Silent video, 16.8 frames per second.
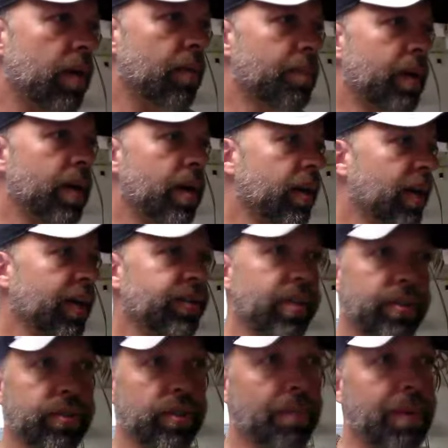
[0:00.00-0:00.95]
But like I
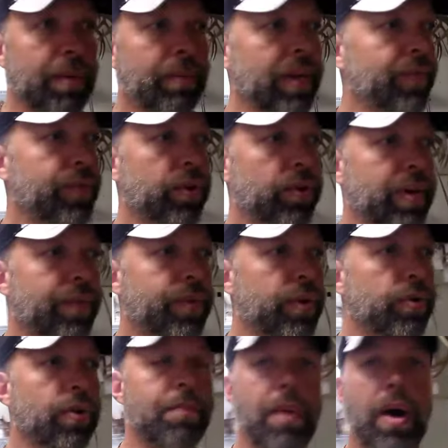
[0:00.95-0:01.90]
said, some people, if
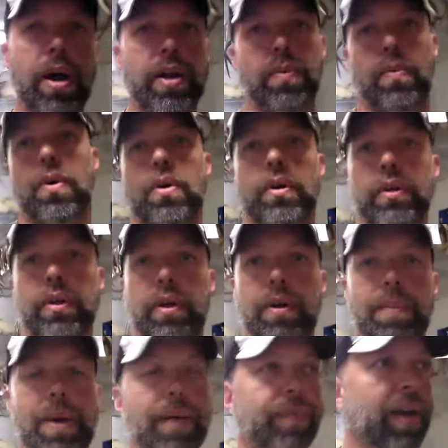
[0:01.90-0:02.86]
you do body work,
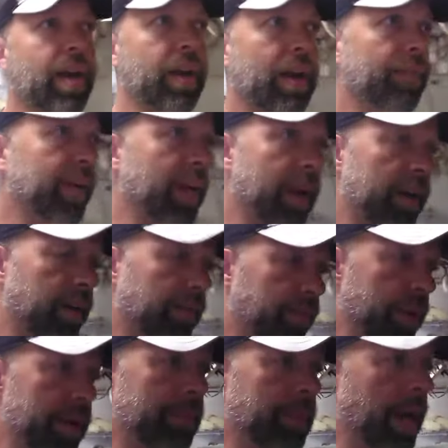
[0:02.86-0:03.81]
I've got a
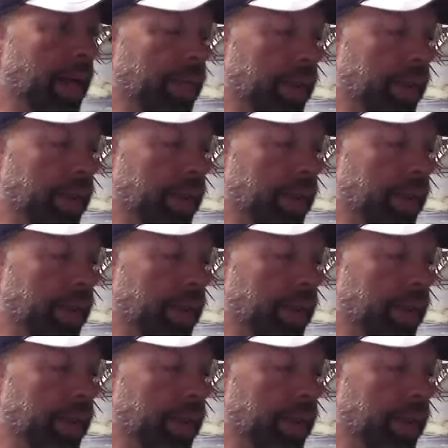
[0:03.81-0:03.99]
friend of mine